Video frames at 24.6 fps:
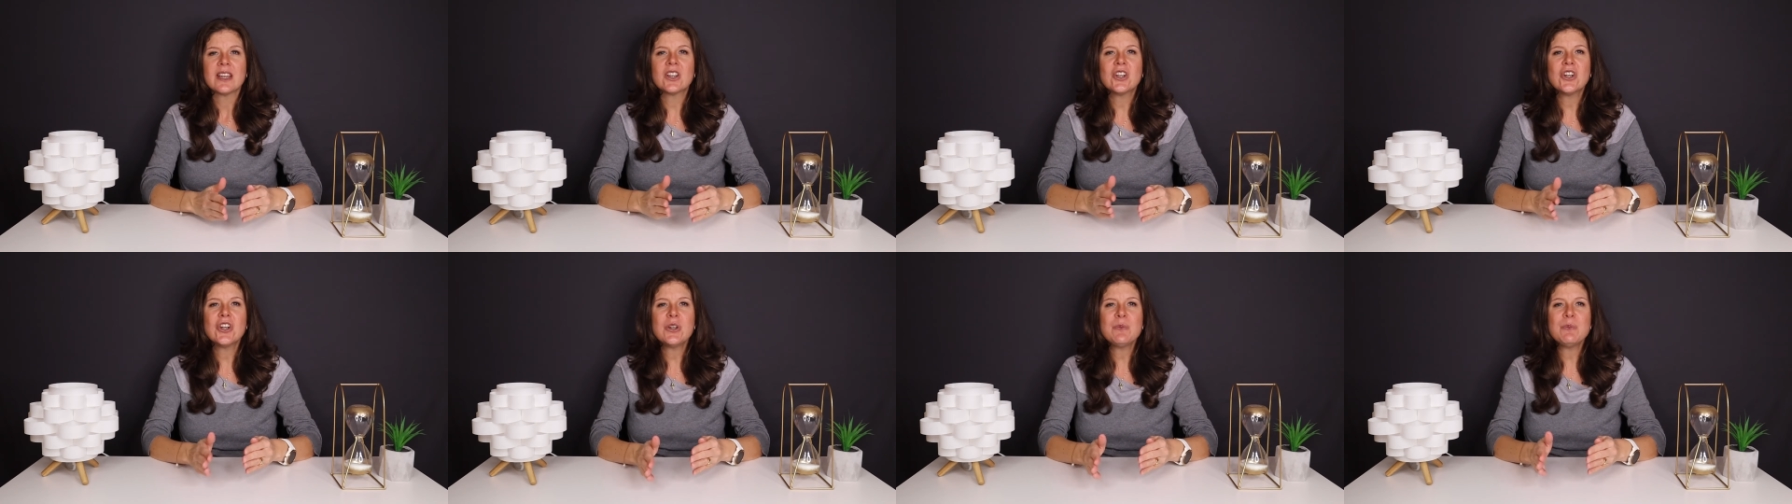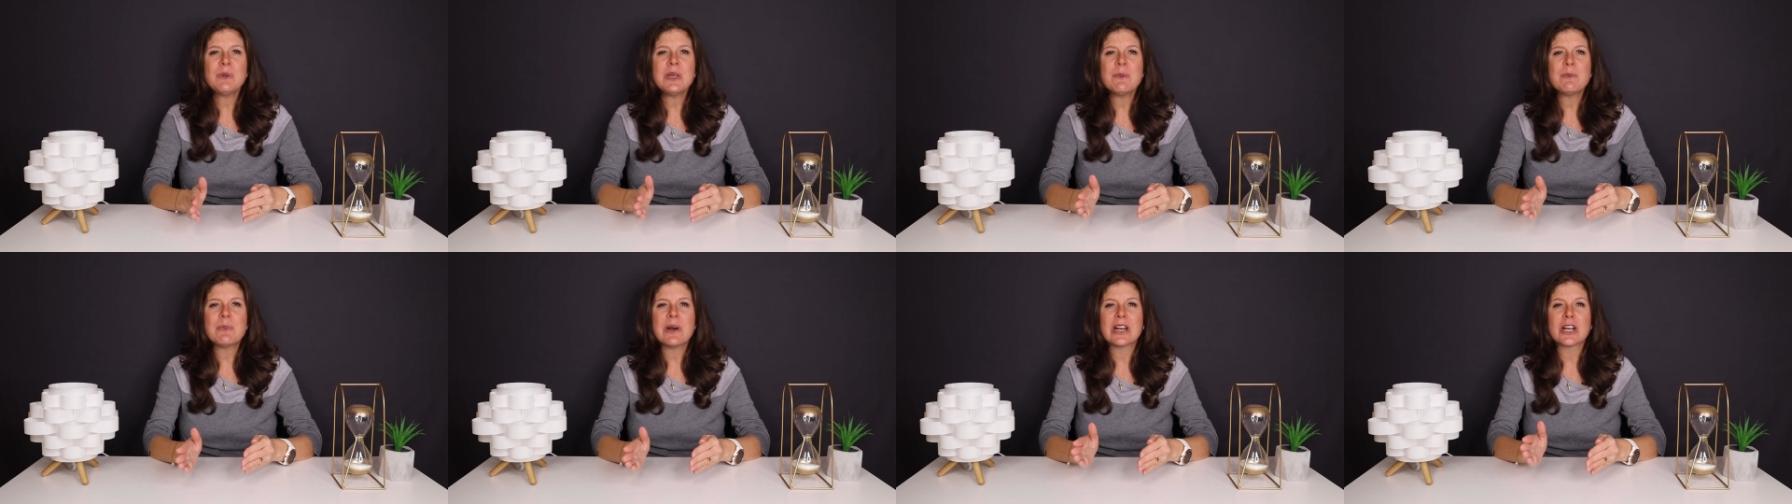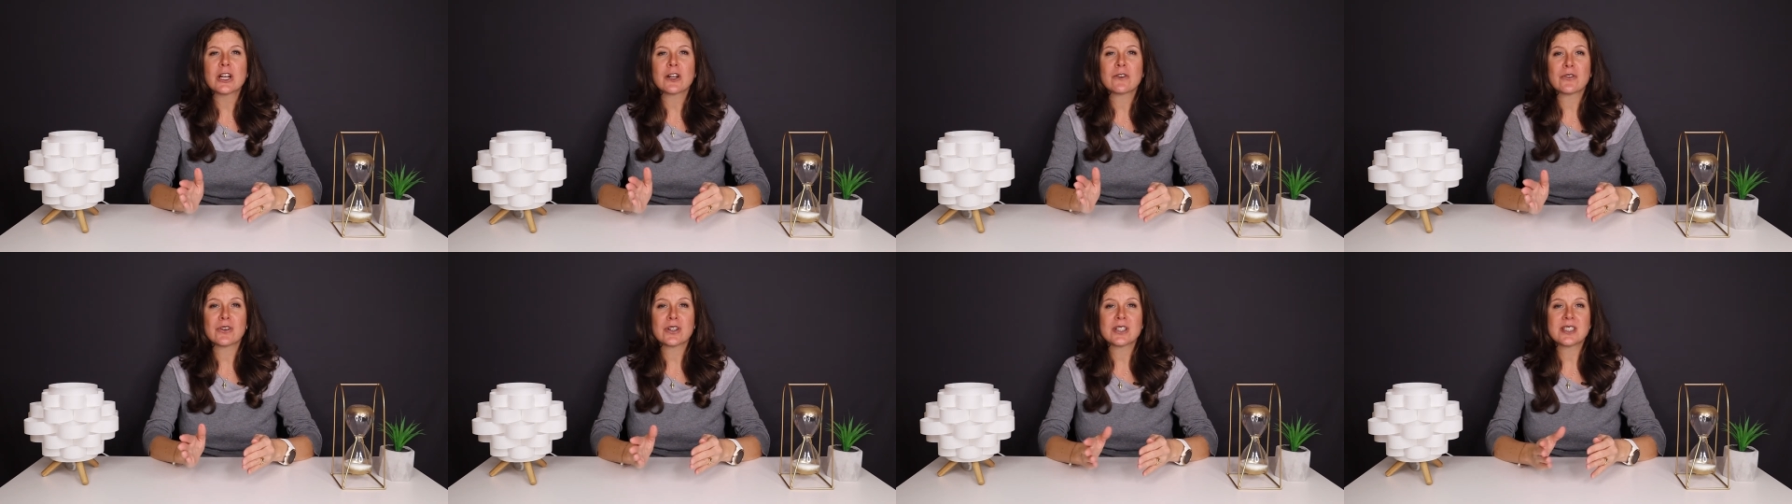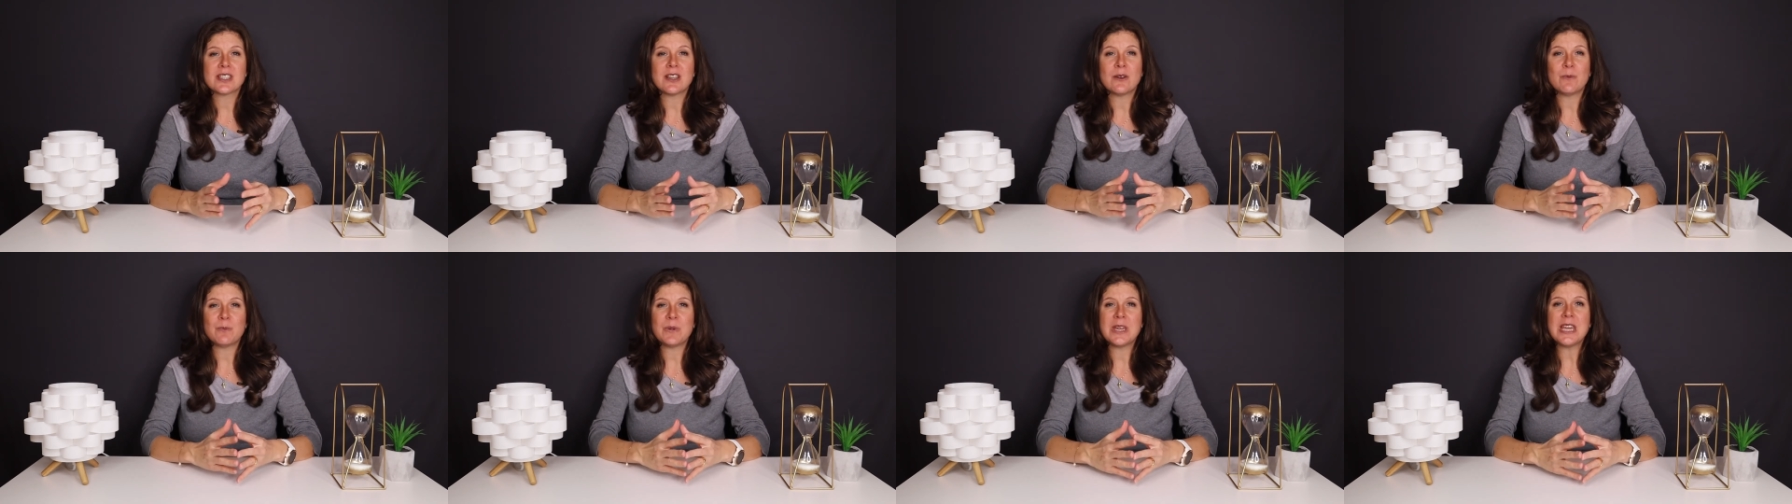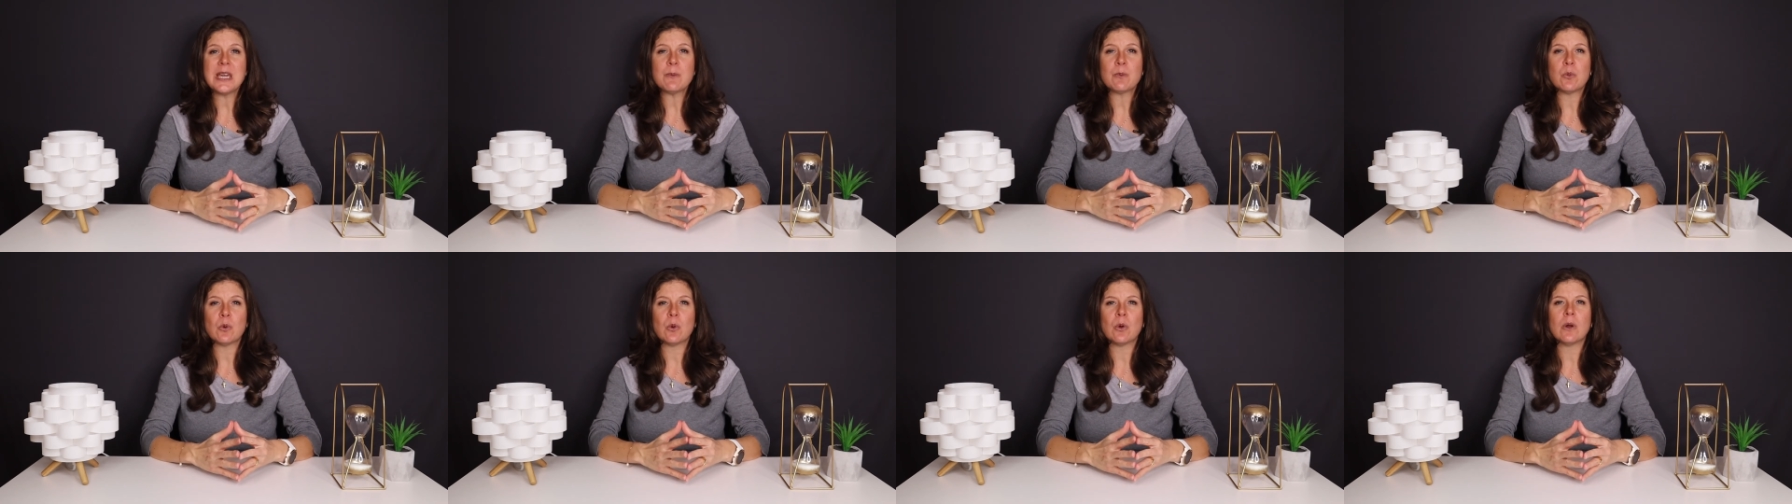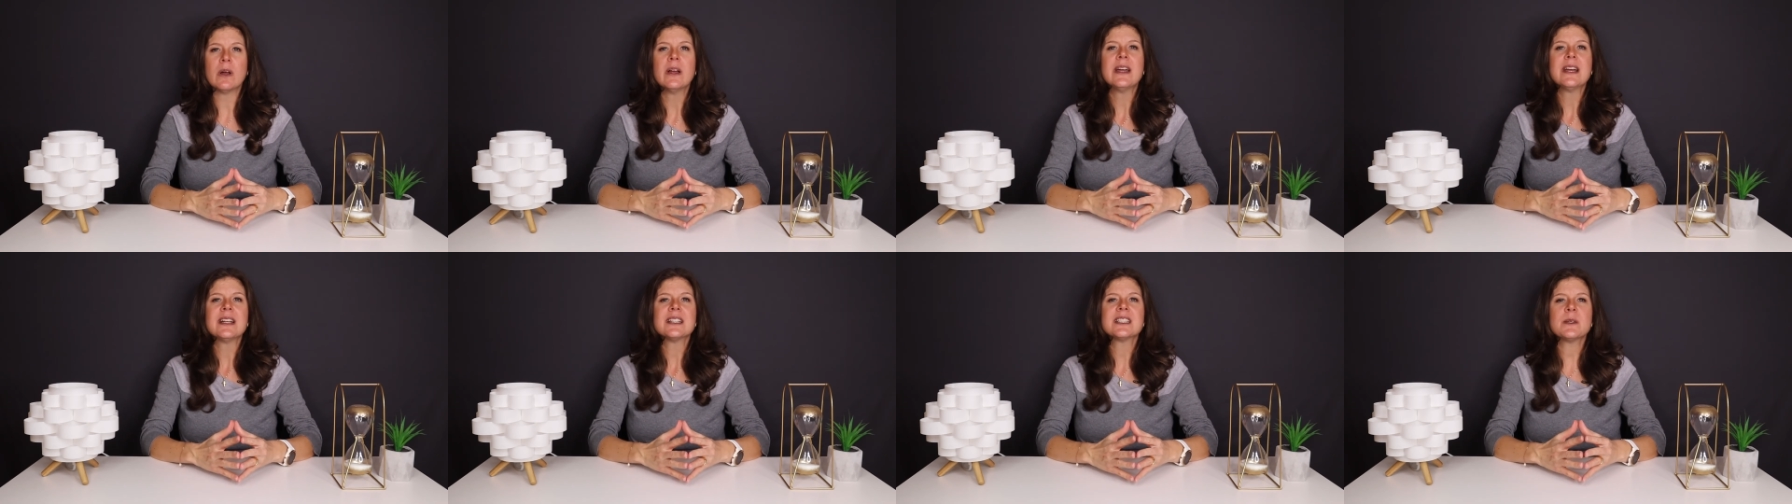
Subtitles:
could be better for some people